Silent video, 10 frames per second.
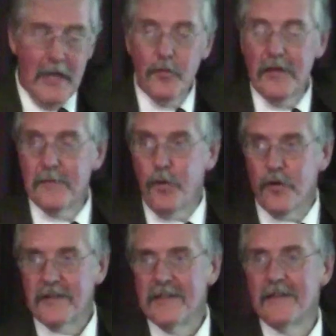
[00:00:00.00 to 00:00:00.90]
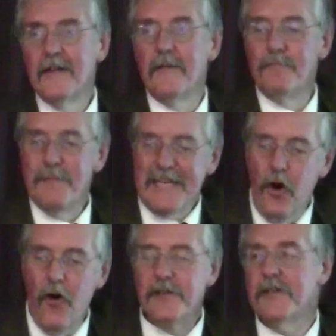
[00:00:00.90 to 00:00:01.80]
equally important,
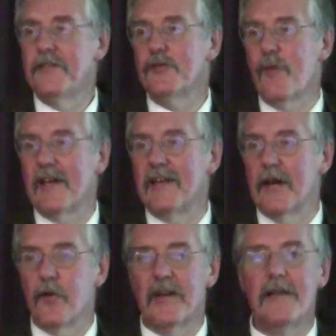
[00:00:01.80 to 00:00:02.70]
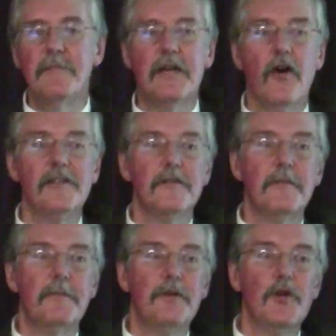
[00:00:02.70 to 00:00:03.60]
because of its regularity and because
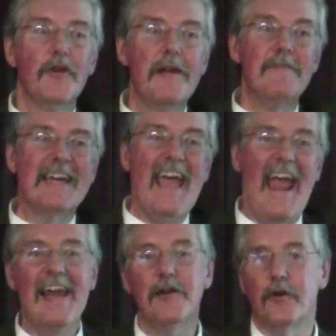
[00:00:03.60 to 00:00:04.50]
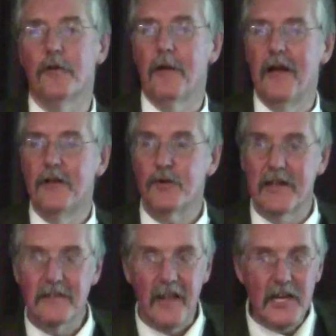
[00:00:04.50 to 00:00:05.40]
of the purely mechanical
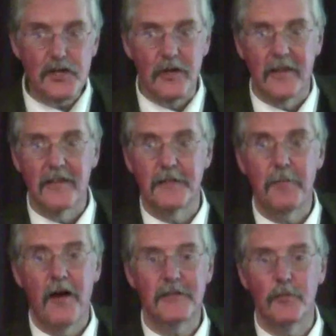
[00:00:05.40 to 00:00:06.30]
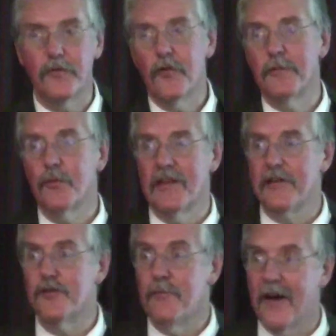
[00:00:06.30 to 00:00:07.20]
translation that's possible from the
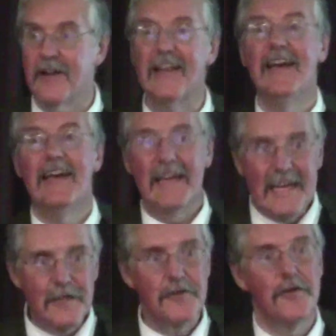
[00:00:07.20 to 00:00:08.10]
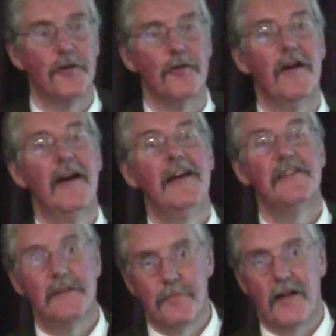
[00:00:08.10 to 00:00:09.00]
relational model into
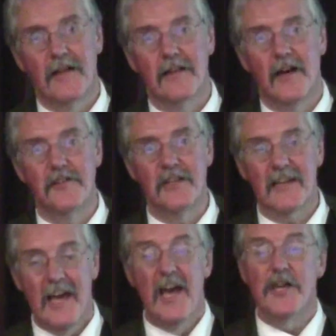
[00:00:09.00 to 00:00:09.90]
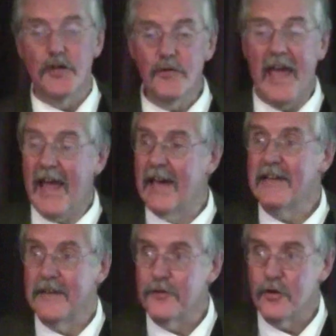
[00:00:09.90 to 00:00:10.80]
symbolic logic, you
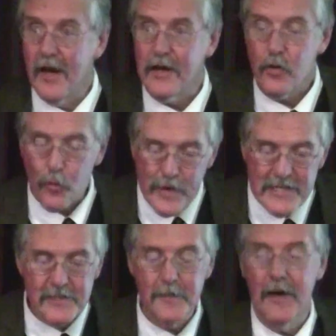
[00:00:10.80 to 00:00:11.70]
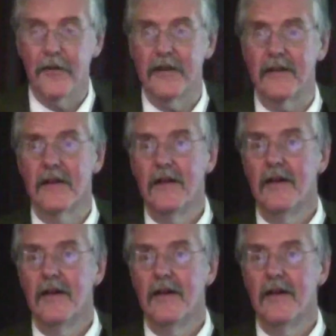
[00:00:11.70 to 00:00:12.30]
can, if you like, reason about it.